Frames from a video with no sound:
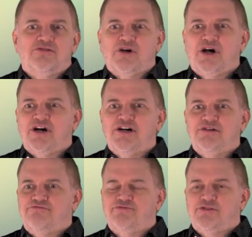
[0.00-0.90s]

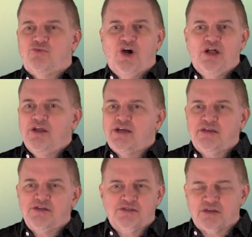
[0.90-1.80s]
Well, I
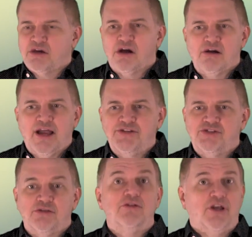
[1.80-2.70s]
guess the car has
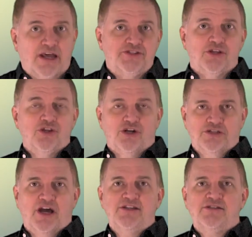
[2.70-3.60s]
to look
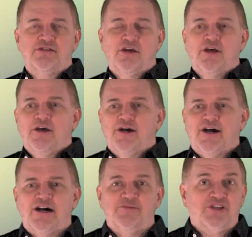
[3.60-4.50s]
nice.
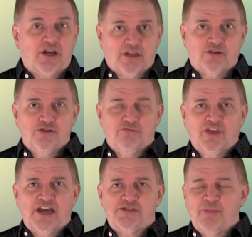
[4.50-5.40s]
It's got to get good
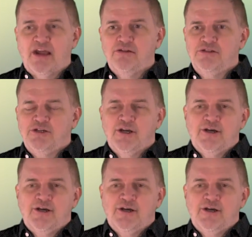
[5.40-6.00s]
gas mileage.